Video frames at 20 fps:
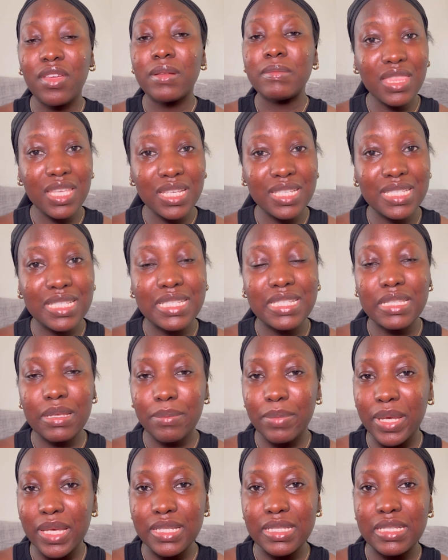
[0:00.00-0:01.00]
this is the
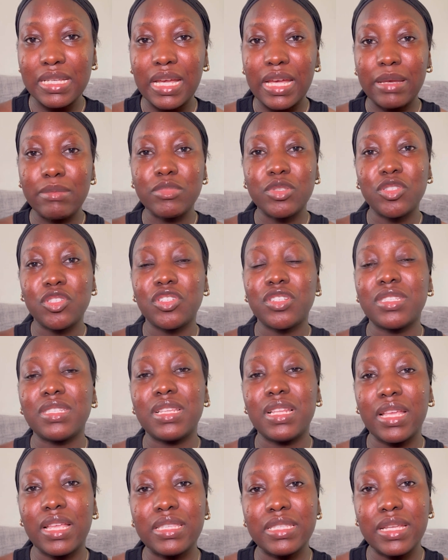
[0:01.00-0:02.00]
best time to just
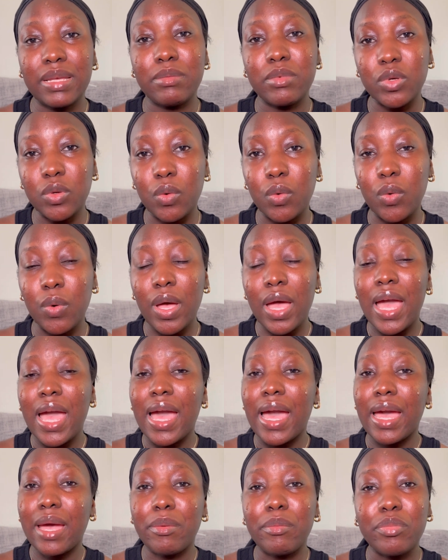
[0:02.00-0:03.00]
let them go
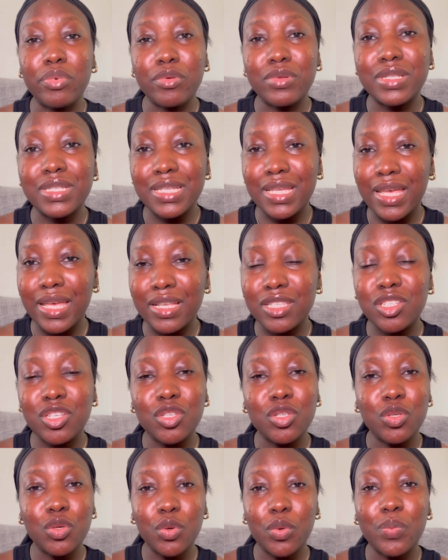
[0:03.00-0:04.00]
and protect
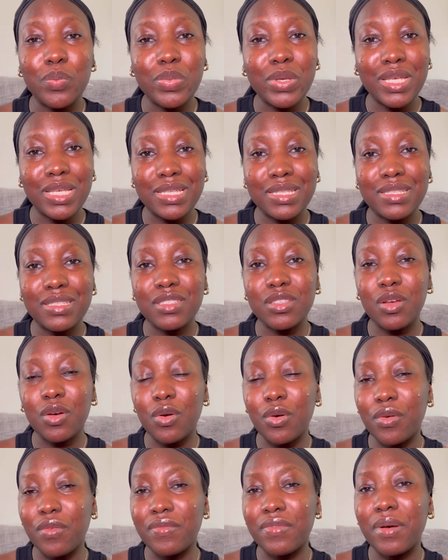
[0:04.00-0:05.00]
your peace
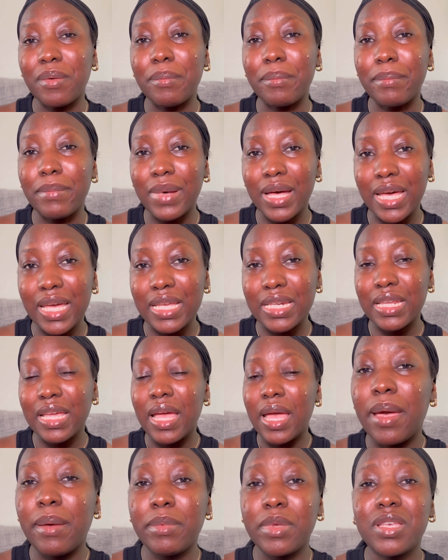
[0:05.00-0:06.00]
of mind.
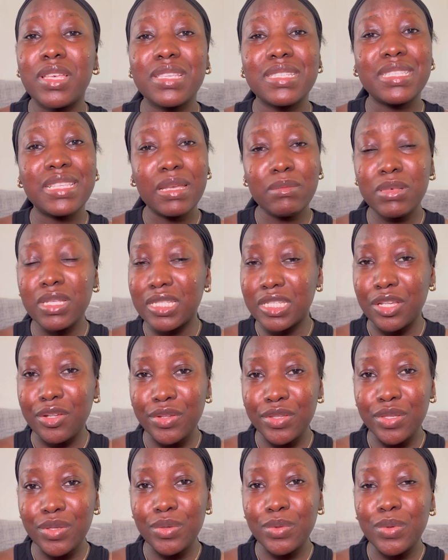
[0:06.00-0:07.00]
Because let me tell
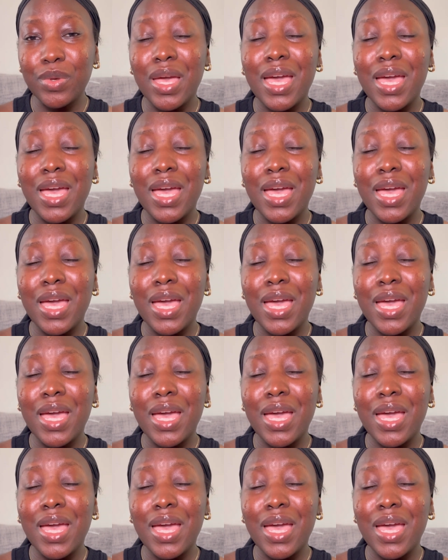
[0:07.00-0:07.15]
you,